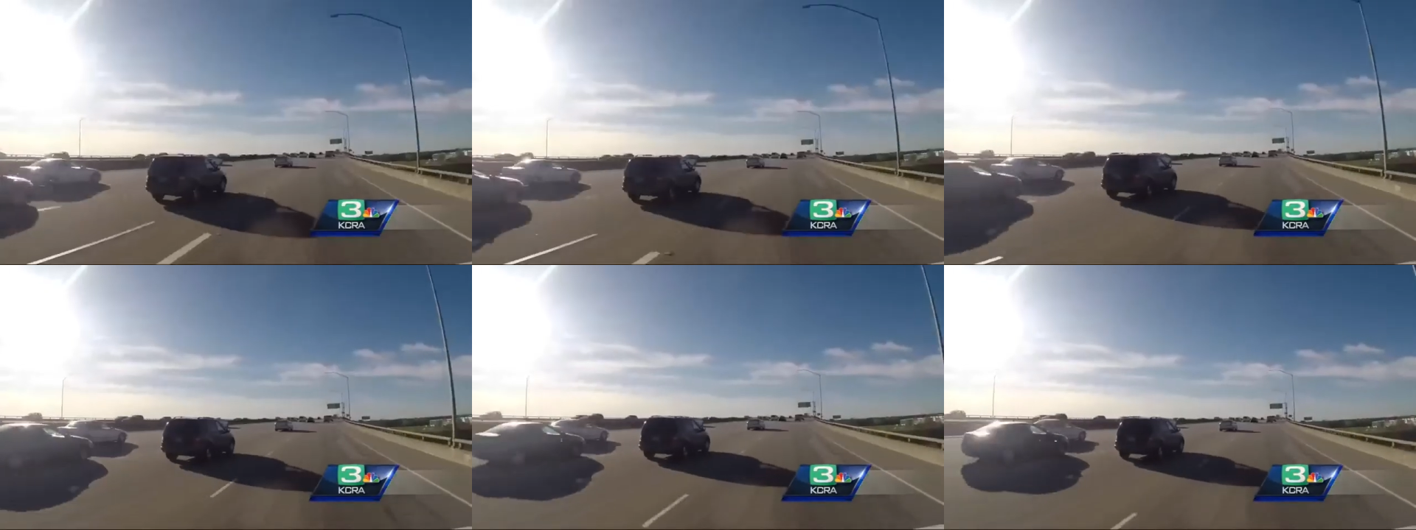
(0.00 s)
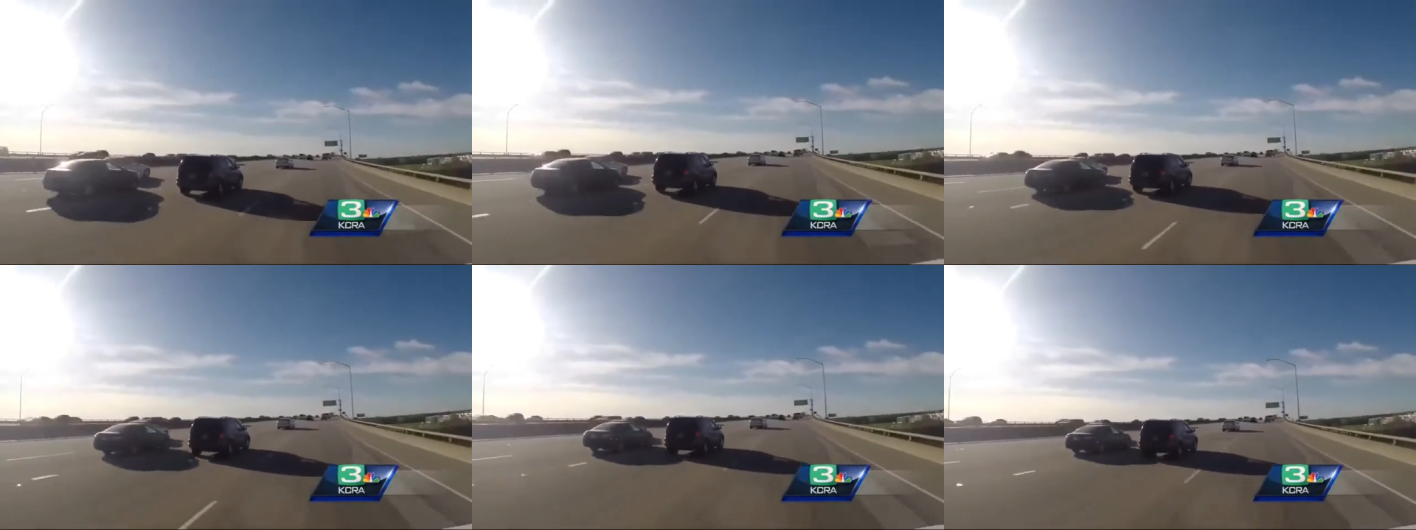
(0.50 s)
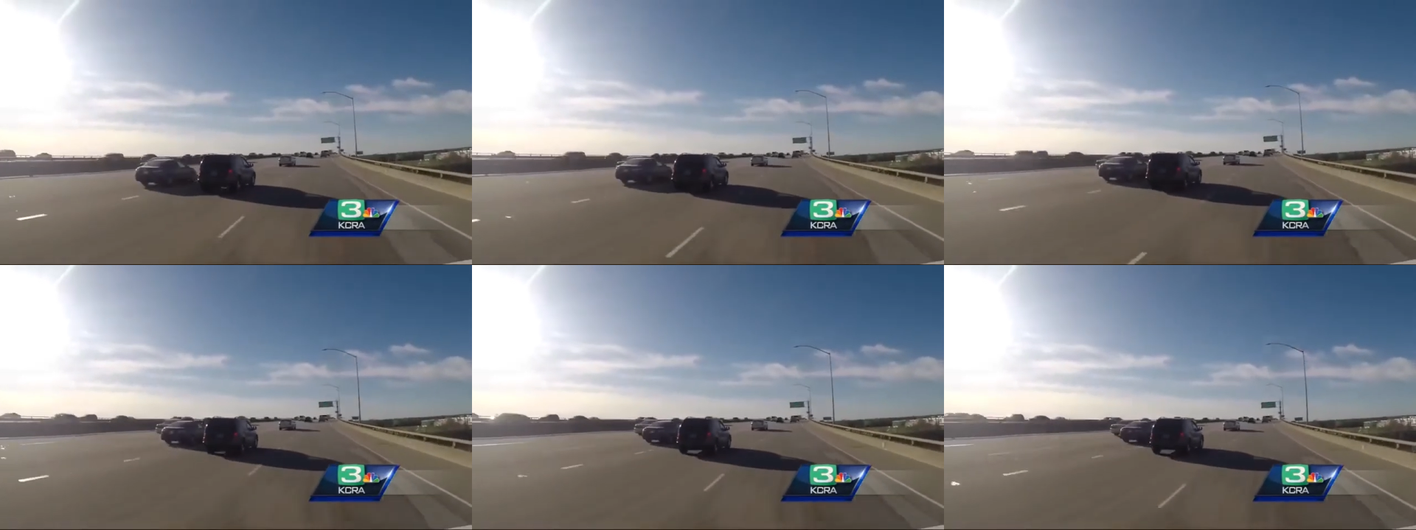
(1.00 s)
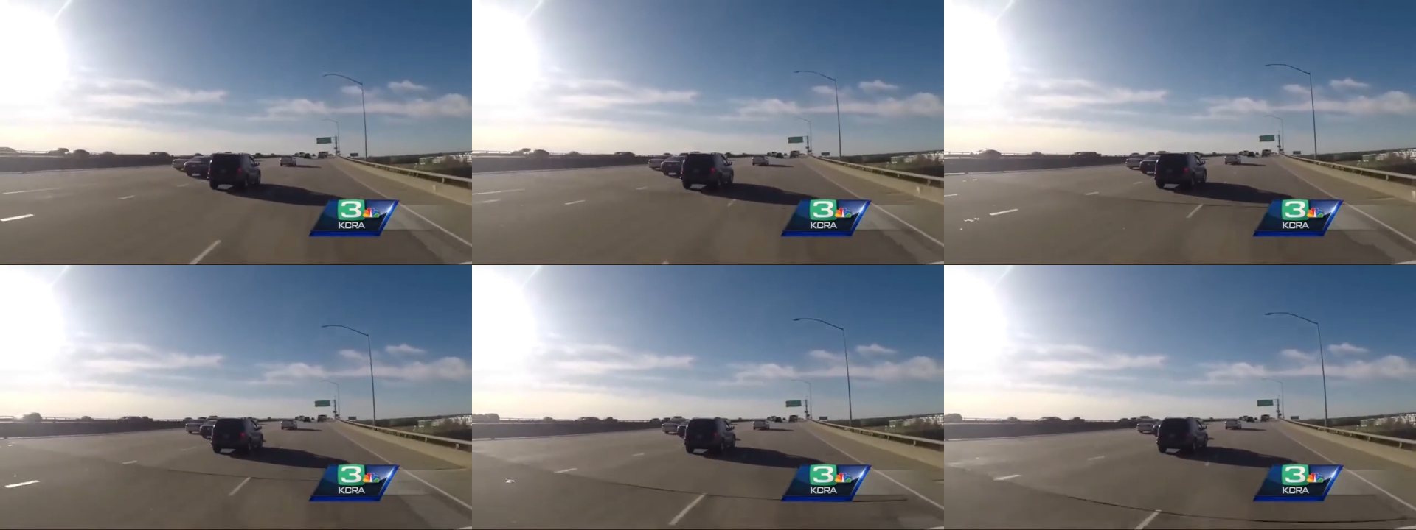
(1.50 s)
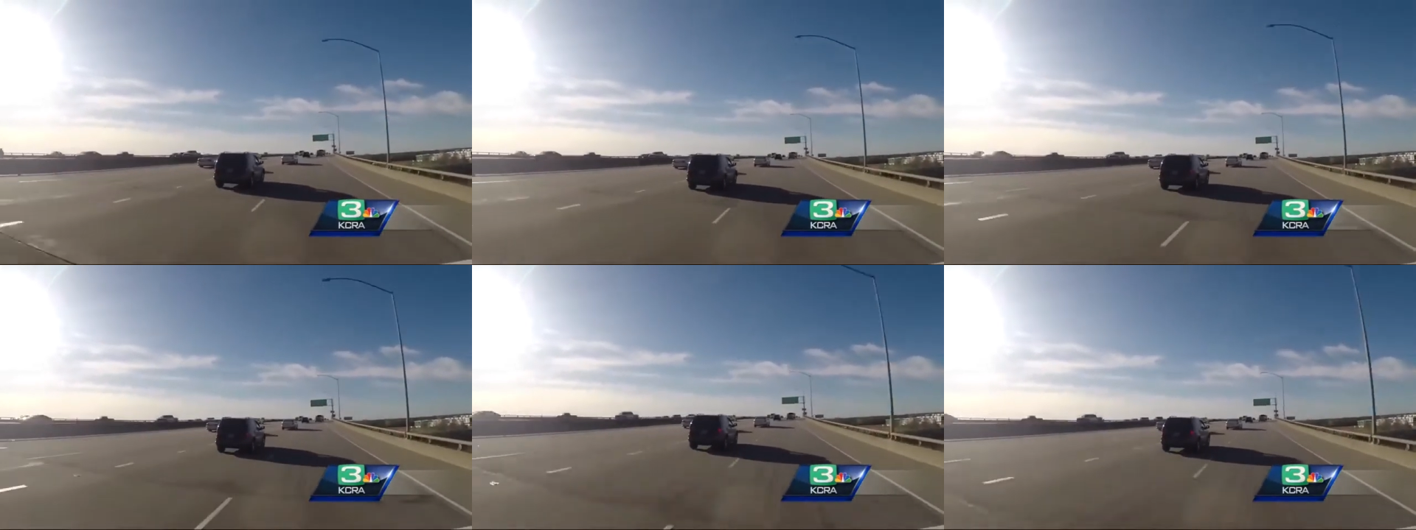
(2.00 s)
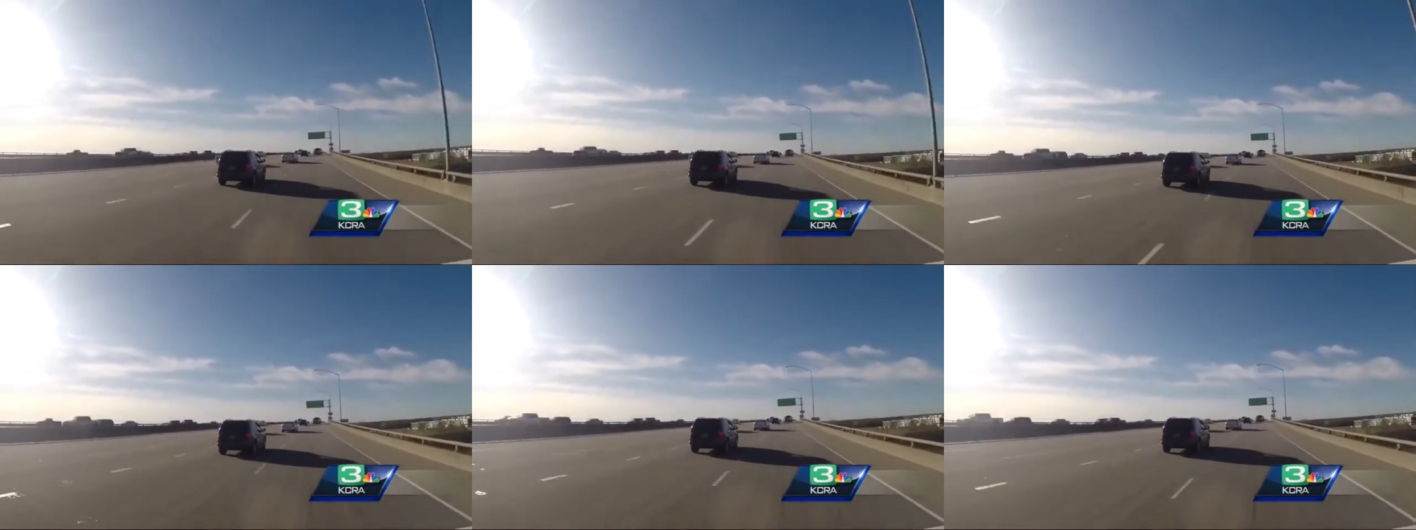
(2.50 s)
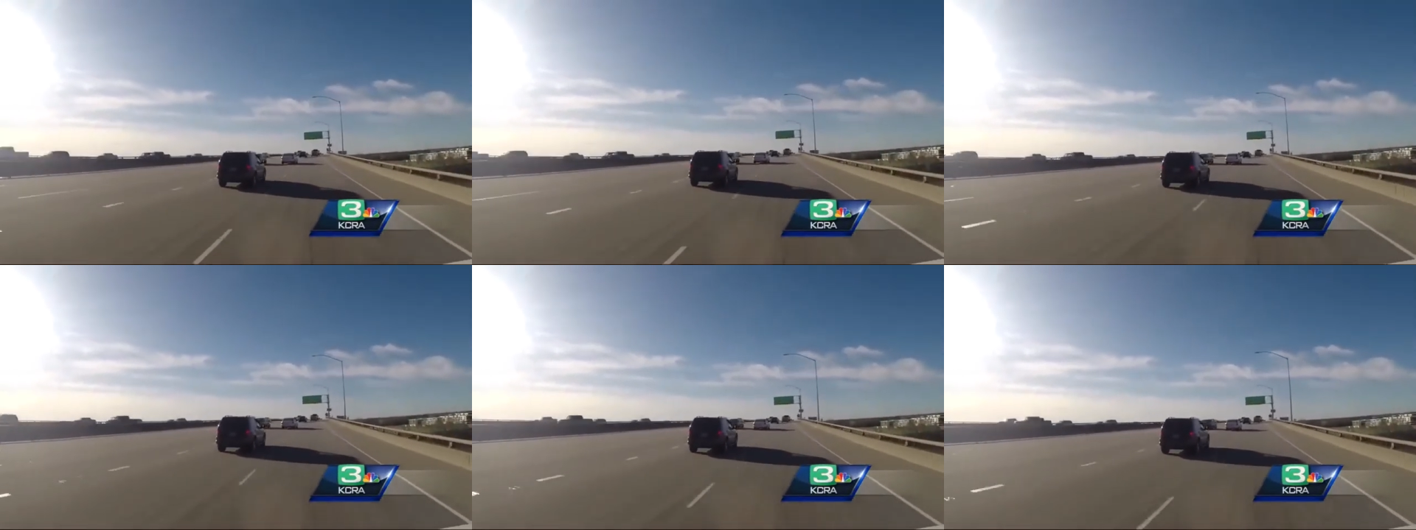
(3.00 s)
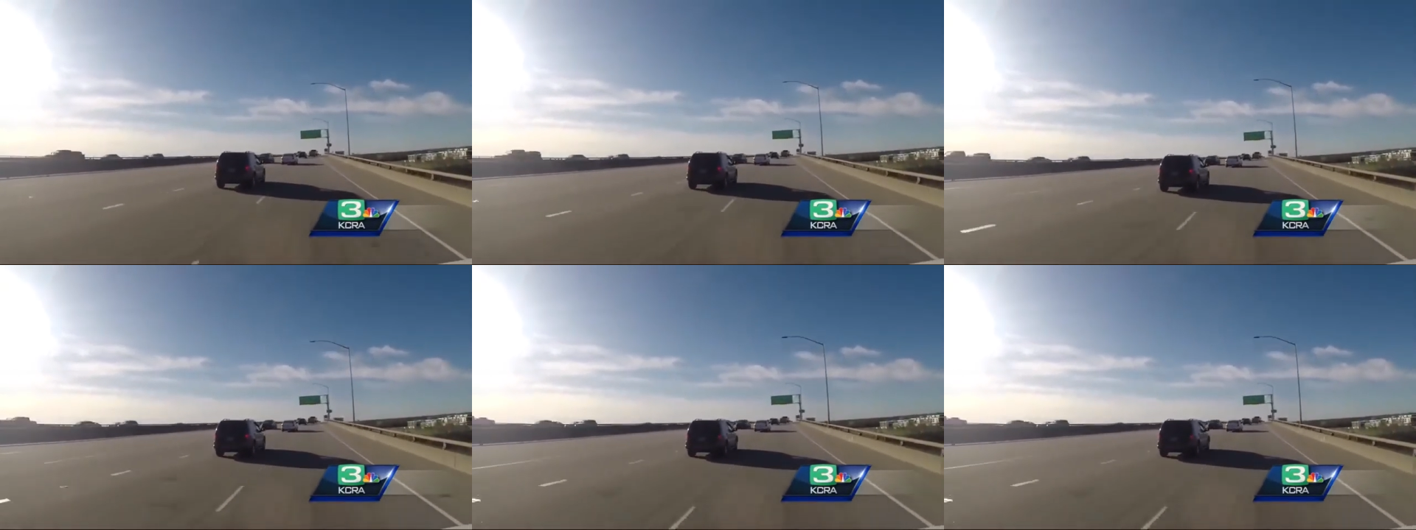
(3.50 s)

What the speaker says: (no speaker visible)